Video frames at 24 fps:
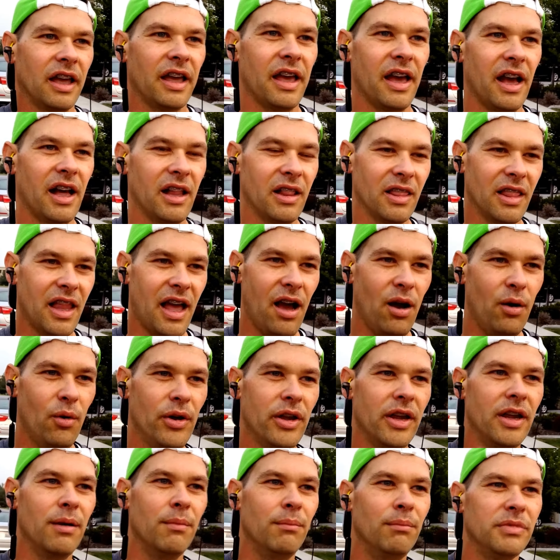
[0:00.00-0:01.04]
allow
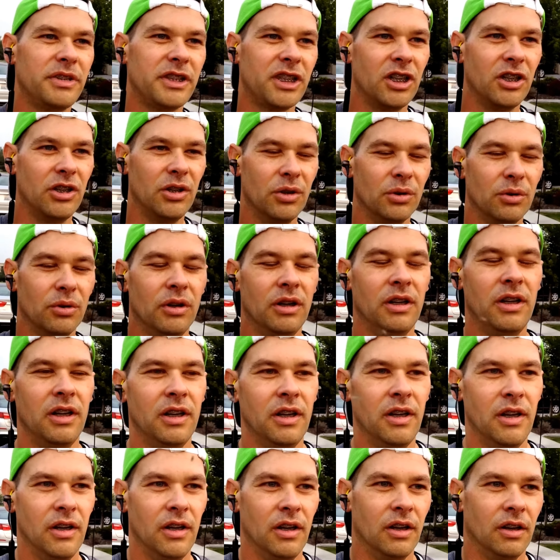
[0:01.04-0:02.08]
him
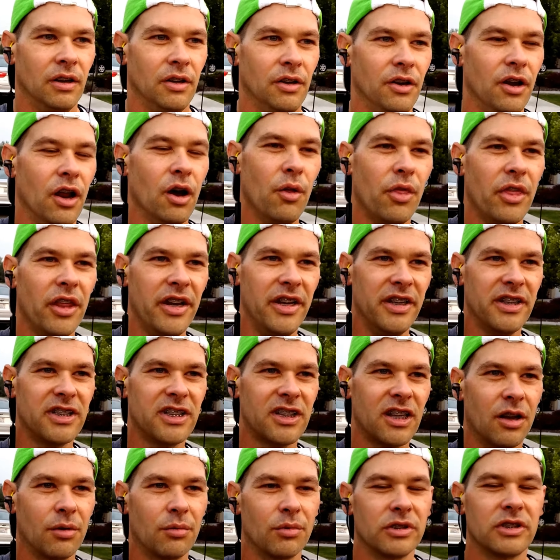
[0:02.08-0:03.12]
to know that his
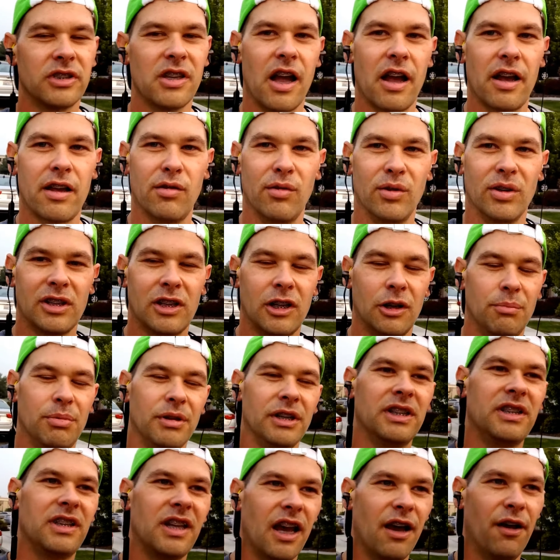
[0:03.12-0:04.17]
son was not going to be
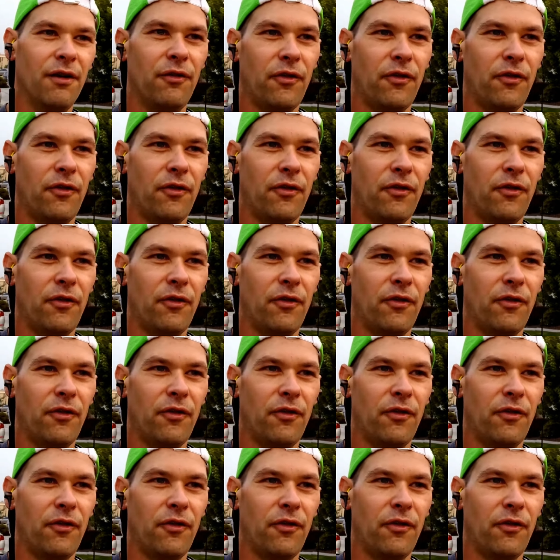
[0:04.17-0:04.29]
deaf